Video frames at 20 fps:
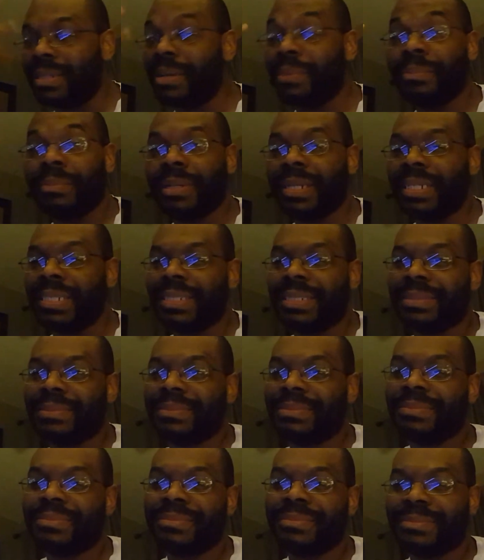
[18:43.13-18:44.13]
I'm blanking.
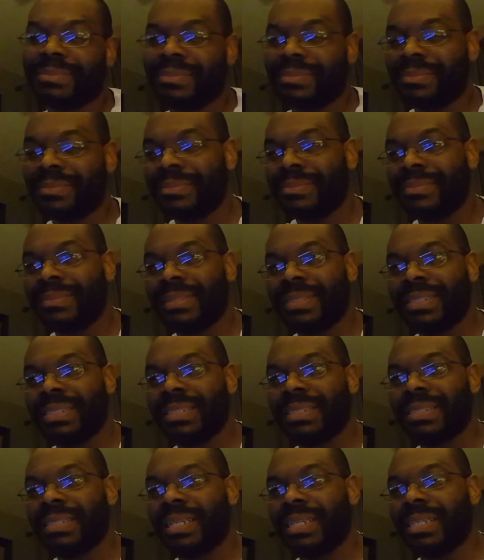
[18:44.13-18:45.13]

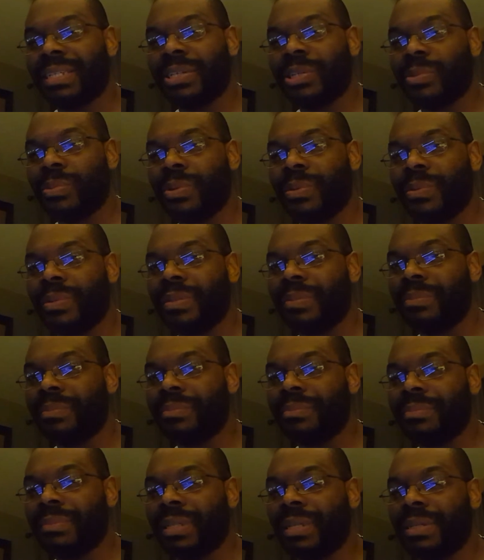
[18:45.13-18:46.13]
I can't remember a
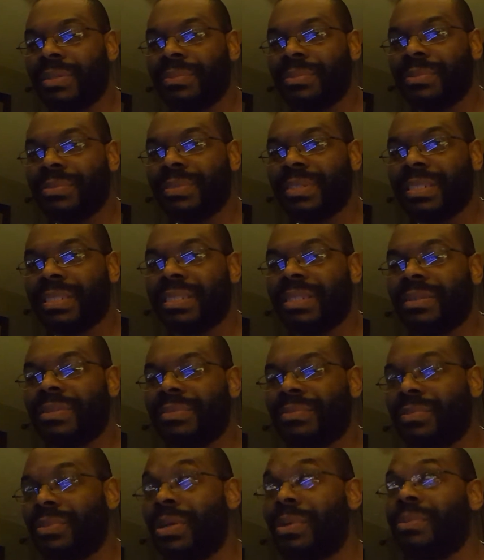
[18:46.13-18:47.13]
lot of movies I
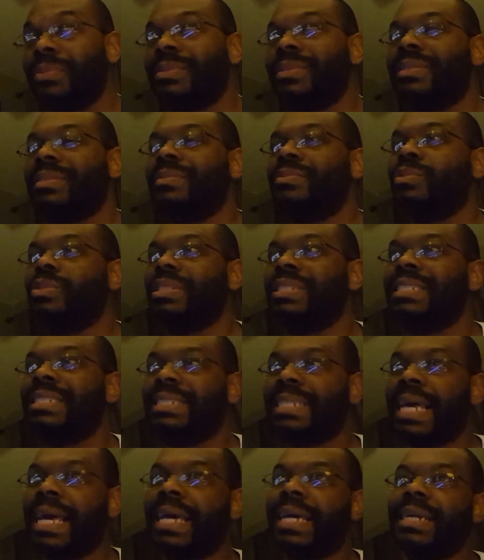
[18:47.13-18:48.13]
thought where I was
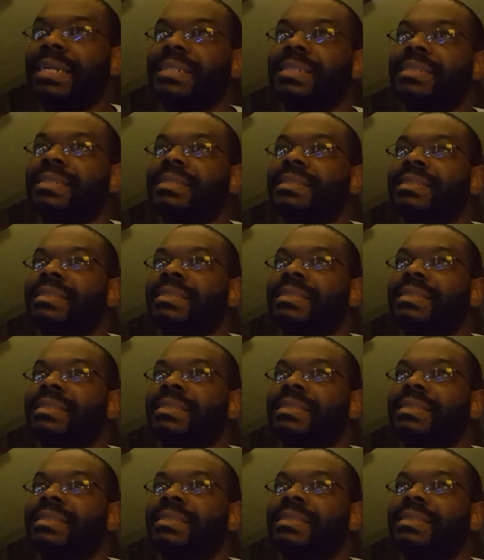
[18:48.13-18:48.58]
sad.